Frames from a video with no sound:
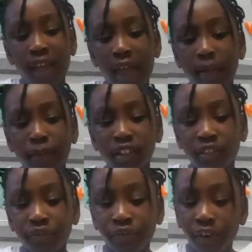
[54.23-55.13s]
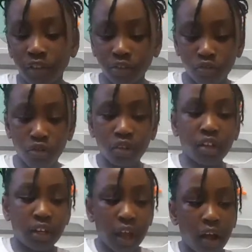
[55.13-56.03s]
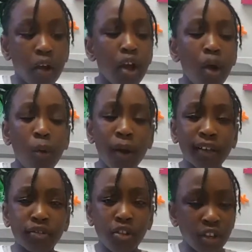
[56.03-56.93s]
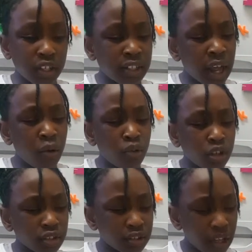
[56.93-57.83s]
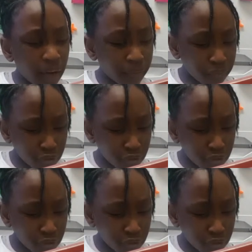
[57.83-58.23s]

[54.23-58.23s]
came his friend Crocodile. When Crocodile looked at